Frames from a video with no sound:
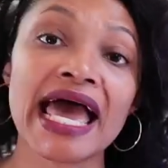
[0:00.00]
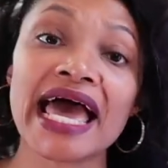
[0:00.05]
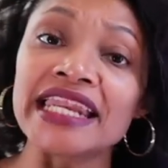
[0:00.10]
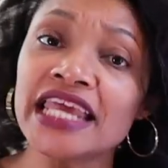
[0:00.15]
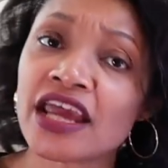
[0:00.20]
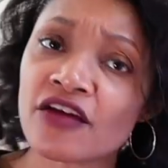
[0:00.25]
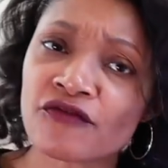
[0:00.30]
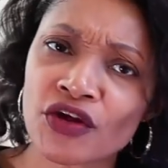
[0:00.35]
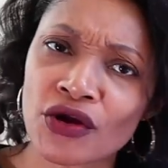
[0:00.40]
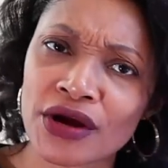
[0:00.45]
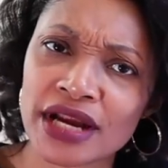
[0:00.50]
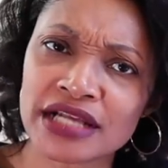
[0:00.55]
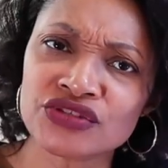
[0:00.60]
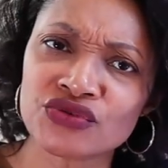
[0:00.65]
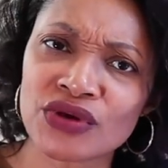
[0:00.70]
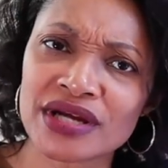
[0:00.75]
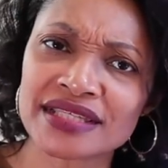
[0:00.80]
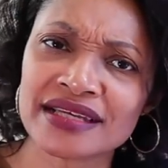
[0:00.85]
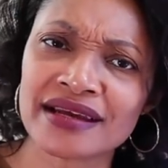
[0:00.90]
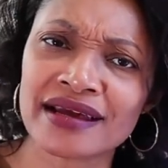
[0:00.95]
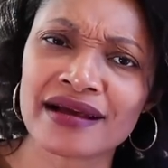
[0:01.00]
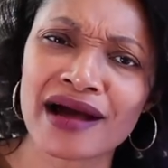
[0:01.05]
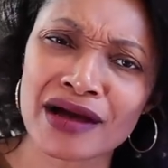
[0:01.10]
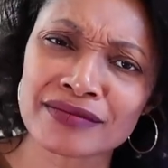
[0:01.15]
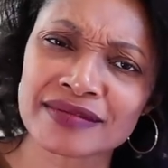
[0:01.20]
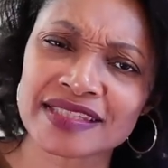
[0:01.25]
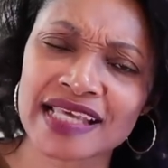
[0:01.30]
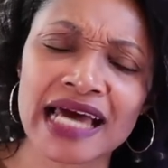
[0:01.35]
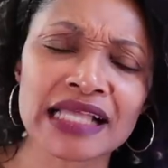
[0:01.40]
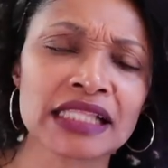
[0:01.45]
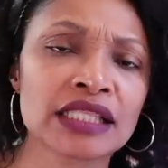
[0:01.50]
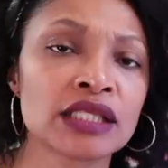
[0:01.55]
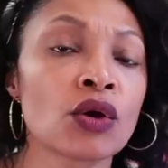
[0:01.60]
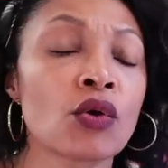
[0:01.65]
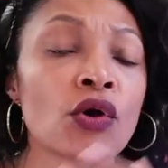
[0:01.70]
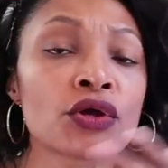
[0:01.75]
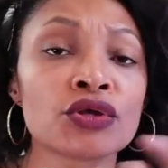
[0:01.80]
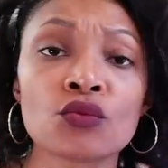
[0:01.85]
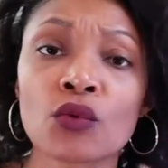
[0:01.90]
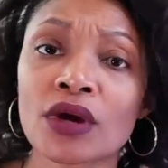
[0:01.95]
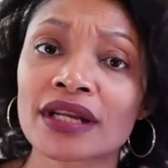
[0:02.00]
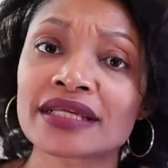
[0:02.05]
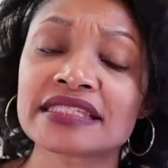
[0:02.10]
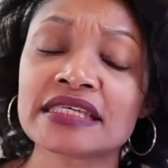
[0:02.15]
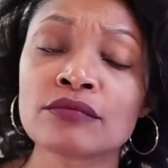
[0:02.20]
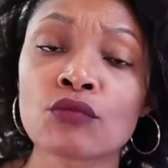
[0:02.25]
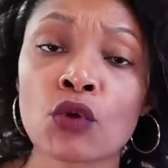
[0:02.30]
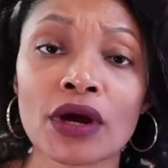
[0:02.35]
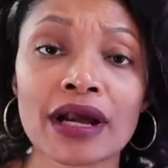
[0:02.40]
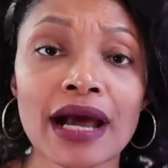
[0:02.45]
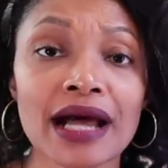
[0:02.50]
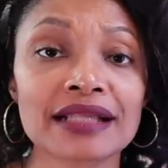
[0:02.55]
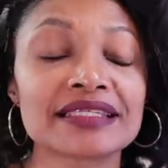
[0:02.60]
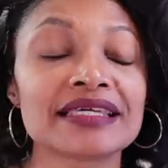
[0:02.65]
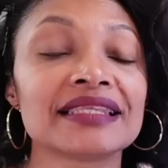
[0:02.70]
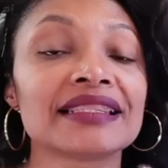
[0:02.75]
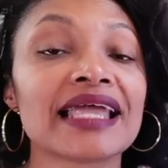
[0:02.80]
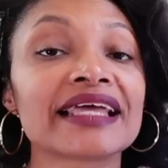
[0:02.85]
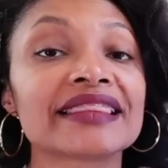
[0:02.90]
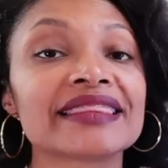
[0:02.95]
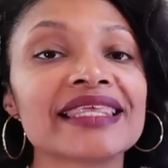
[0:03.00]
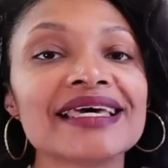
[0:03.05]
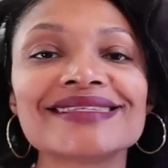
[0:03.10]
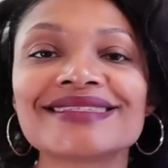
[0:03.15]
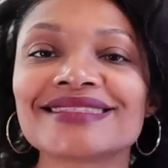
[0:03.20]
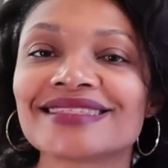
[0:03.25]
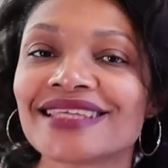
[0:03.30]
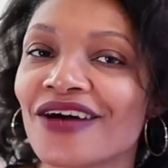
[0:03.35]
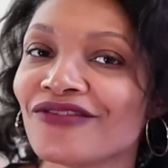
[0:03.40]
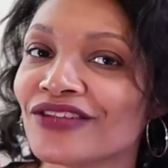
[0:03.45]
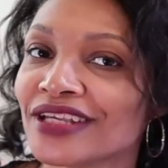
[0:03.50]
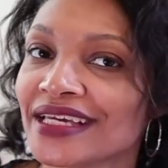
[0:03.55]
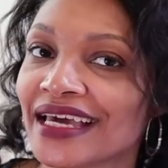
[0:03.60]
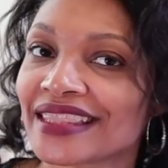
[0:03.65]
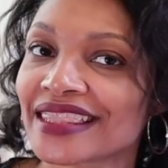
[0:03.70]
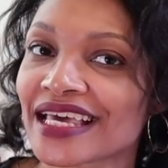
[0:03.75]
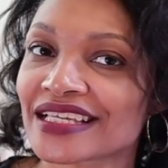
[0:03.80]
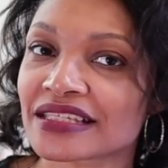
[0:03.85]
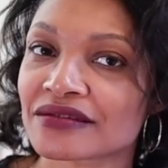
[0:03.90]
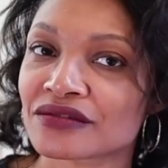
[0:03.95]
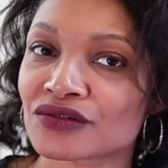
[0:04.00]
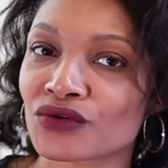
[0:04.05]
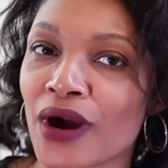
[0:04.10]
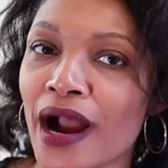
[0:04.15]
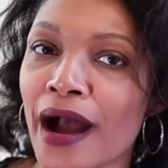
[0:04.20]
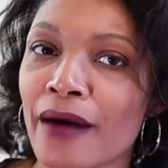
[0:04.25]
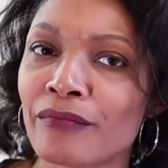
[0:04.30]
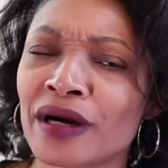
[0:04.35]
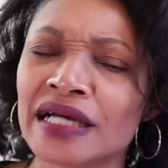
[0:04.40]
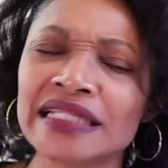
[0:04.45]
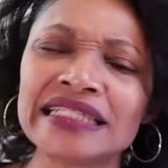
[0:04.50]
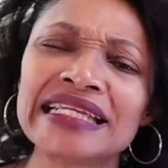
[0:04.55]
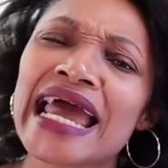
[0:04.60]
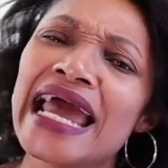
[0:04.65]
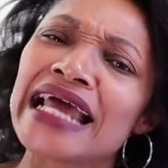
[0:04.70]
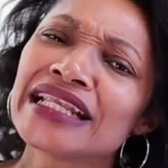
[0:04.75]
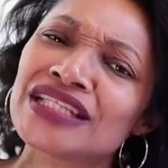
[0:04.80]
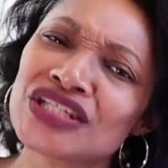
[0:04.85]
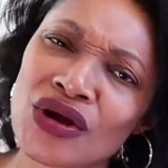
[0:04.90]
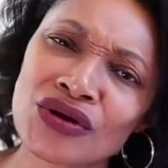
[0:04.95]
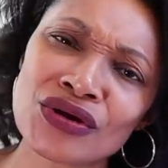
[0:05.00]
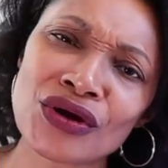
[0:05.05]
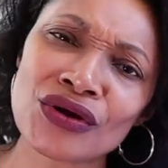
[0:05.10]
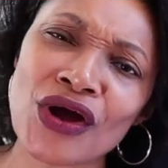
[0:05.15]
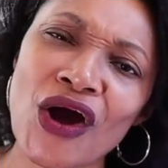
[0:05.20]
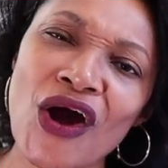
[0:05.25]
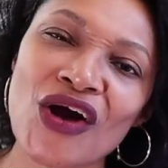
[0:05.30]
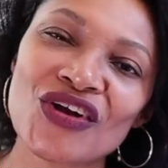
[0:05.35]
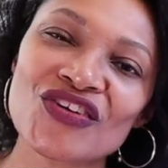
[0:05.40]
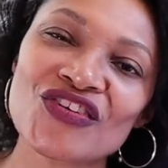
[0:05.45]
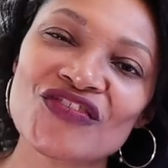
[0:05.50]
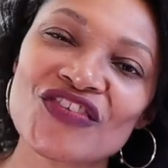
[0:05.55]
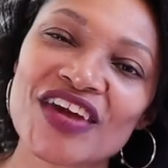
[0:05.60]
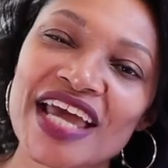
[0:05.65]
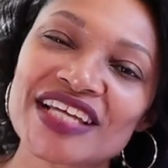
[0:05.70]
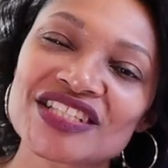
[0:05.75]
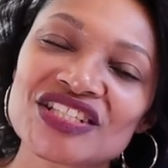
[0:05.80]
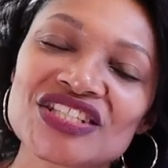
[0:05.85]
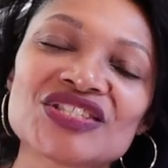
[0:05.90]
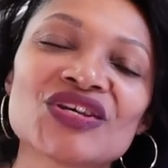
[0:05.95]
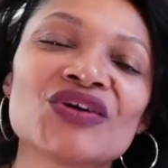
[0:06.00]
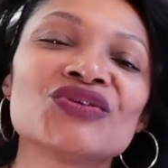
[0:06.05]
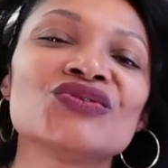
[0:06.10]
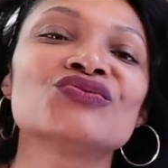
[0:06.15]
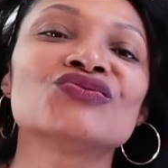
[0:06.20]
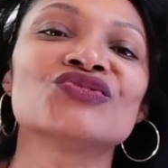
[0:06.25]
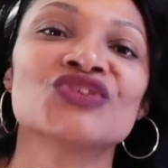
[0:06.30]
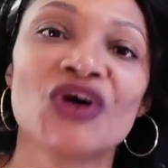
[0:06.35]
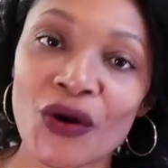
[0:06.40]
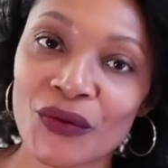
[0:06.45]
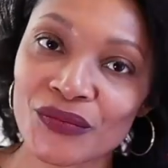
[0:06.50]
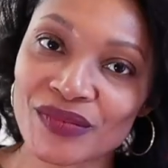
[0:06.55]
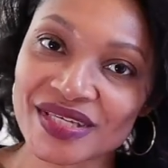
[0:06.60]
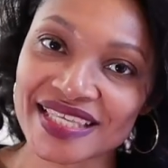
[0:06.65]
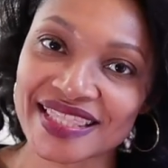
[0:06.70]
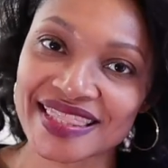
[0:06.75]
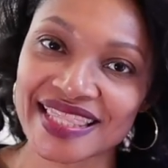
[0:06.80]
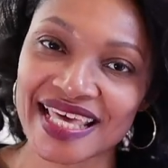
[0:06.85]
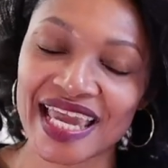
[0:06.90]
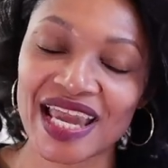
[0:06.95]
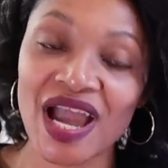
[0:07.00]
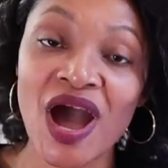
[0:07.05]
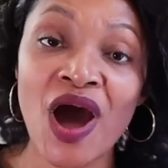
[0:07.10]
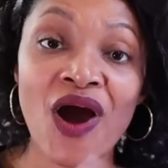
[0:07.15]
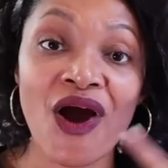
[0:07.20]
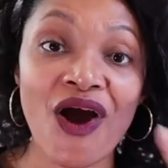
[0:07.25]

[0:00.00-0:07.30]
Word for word: And if you're interested in upcycling or you want to see more content like this, definitely hit that subscribe button and turn on all notifications so you don't miss a thing.